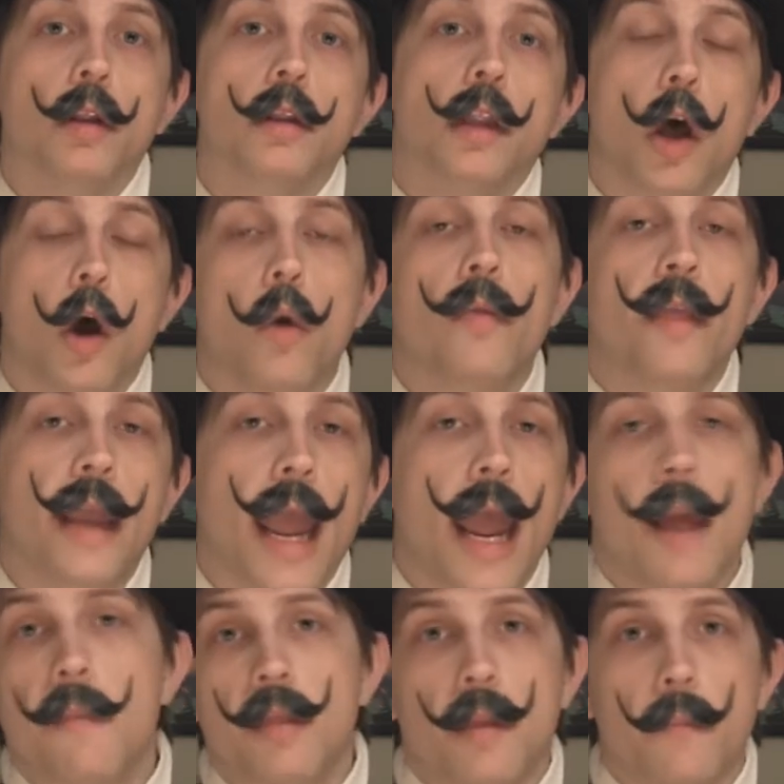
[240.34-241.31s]
will load the
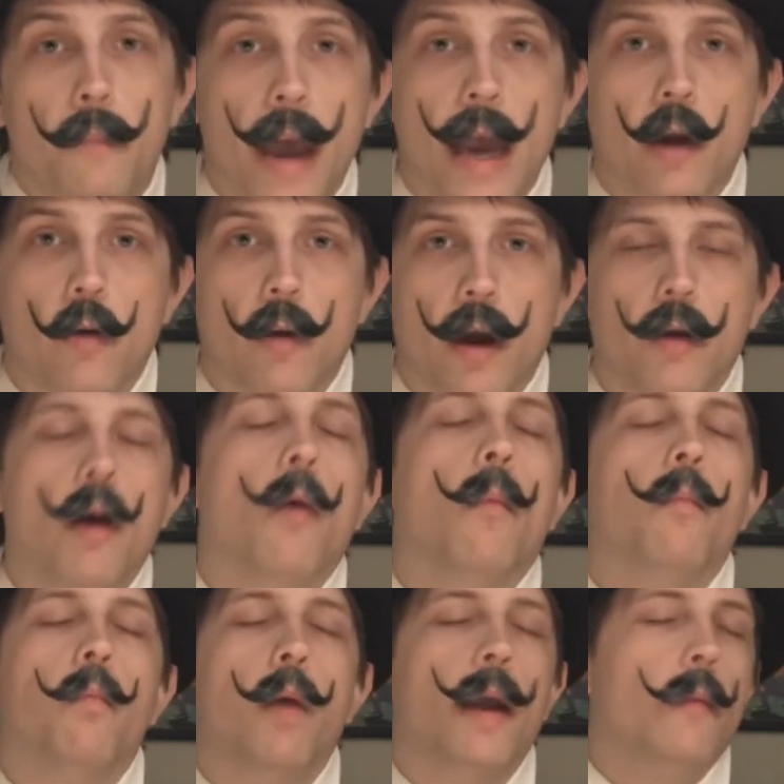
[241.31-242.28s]
game in the background.
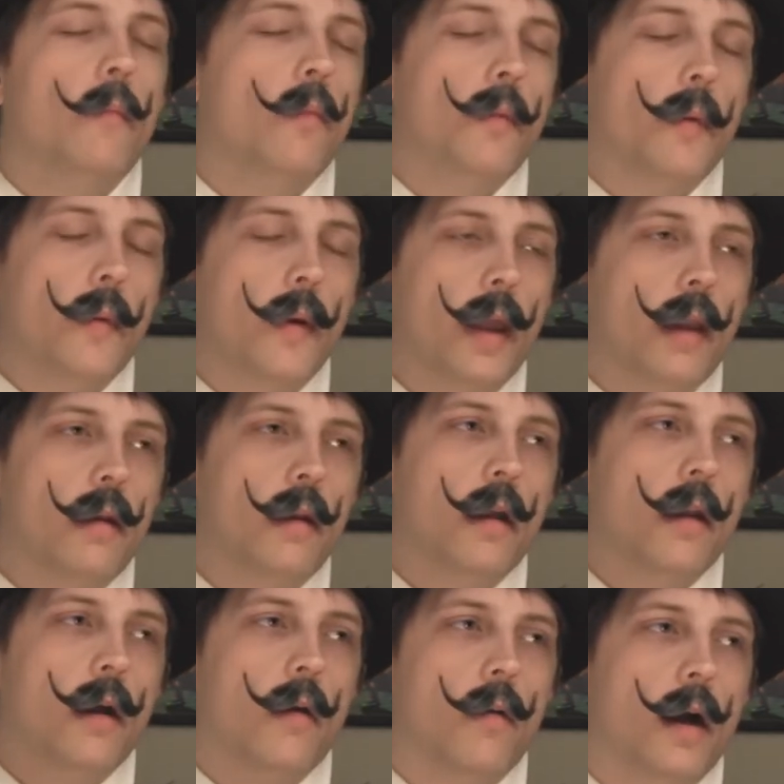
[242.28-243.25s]
Oh, wait,
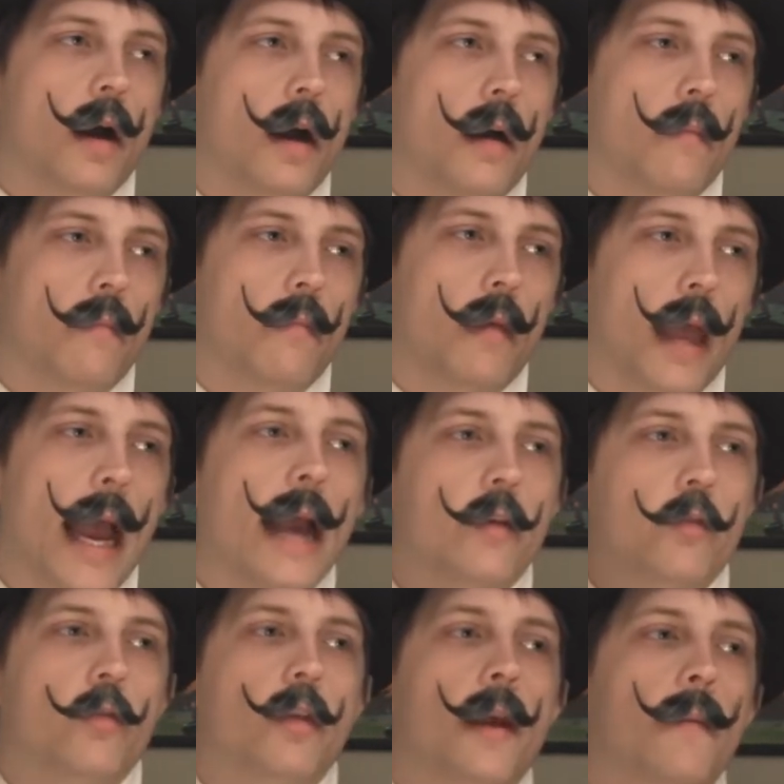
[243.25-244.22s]
no.
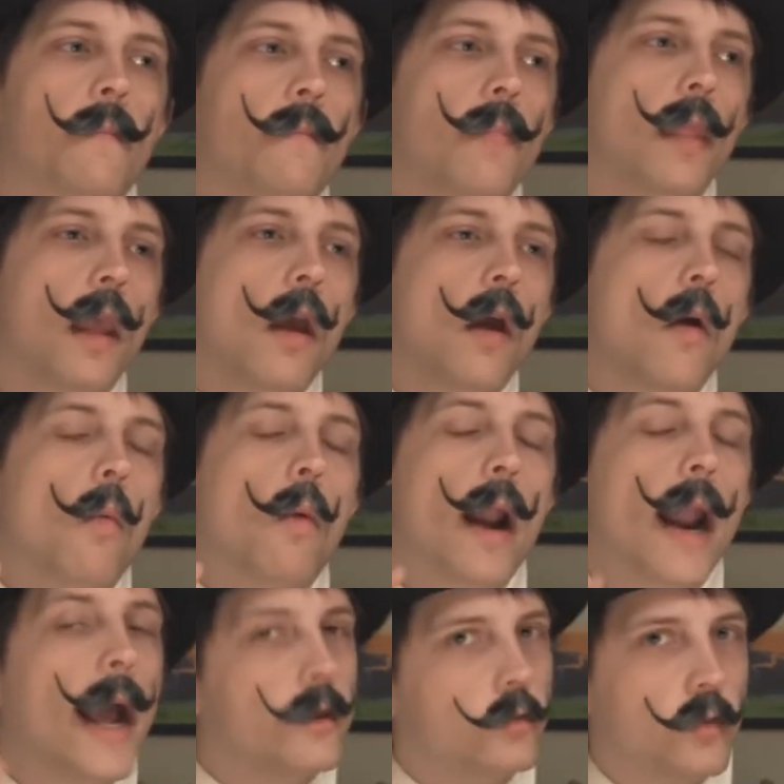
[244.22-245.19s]
Actually,
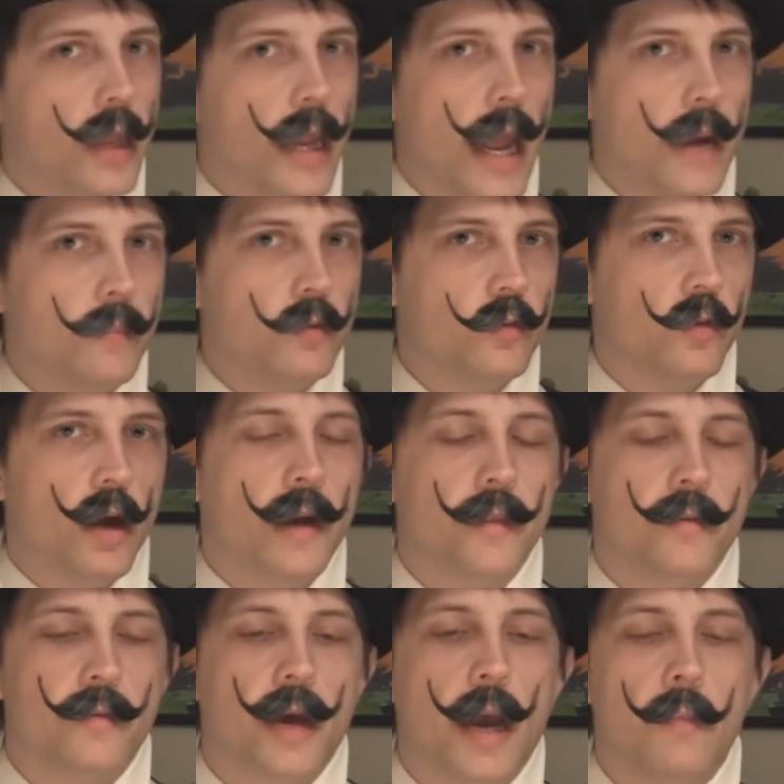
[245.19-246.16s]
what actually happens a lot
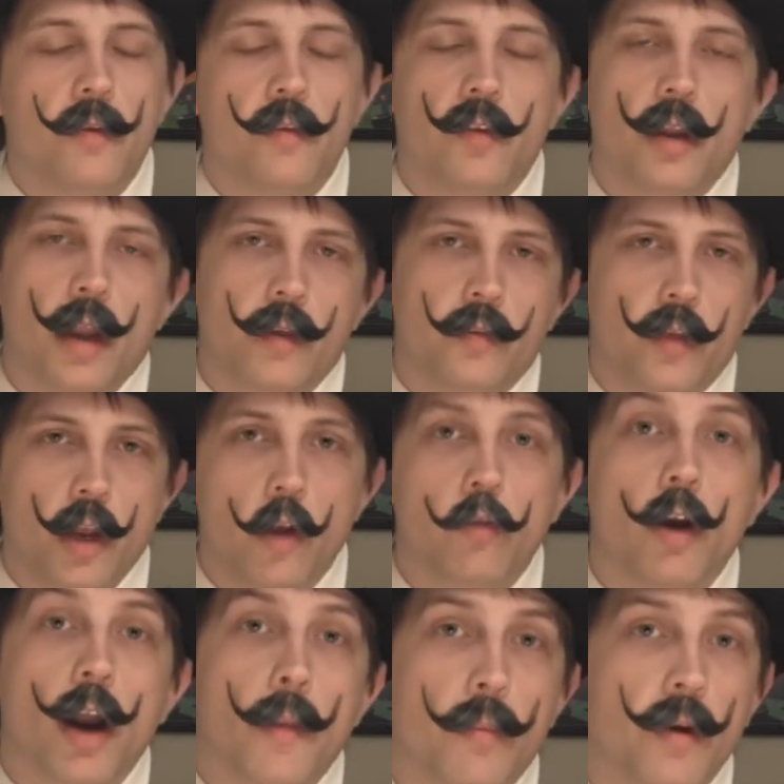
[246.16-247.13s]
of the time is that you
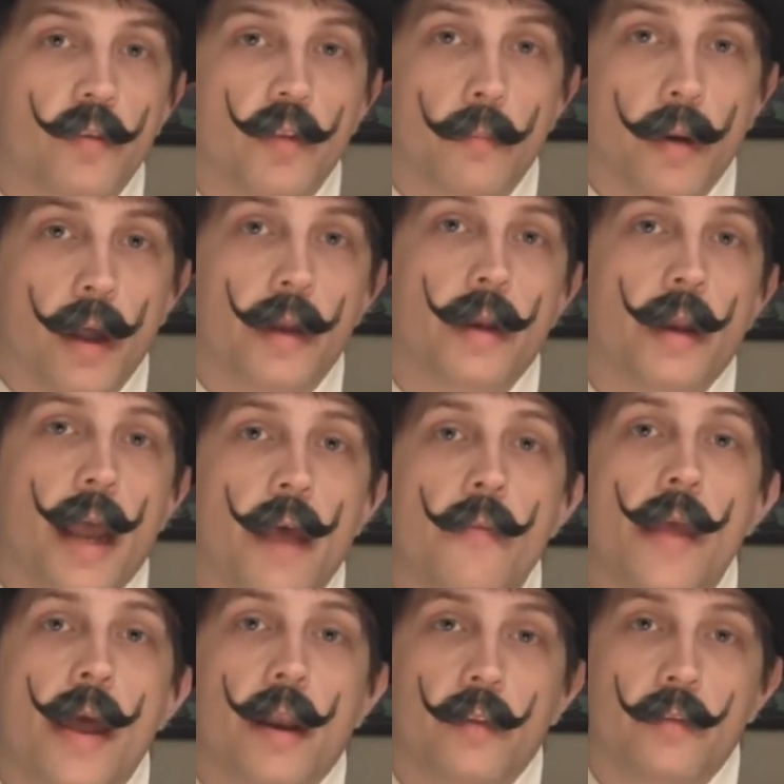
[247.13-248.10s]
try to press the button,
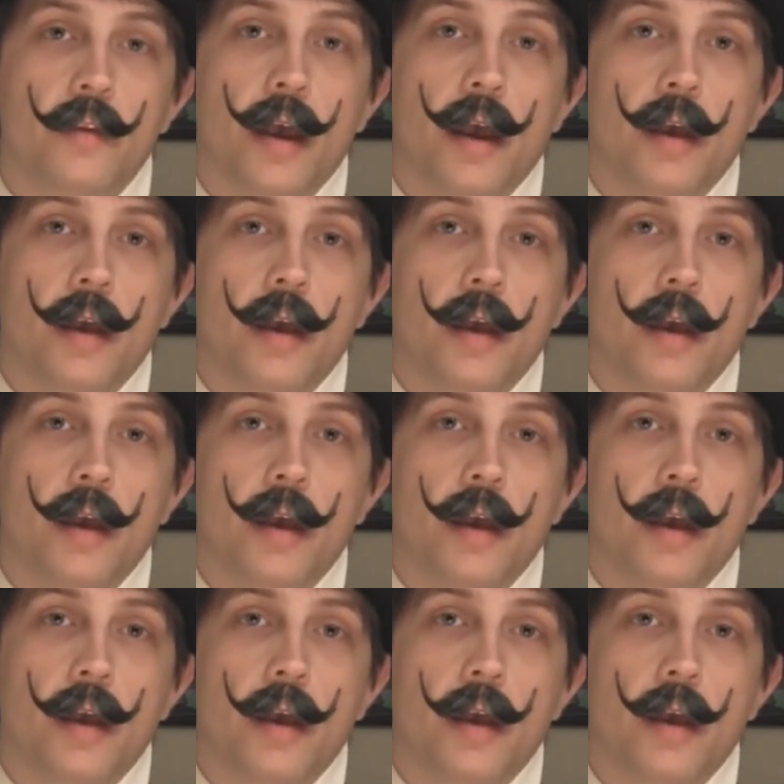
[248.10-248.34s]
and then it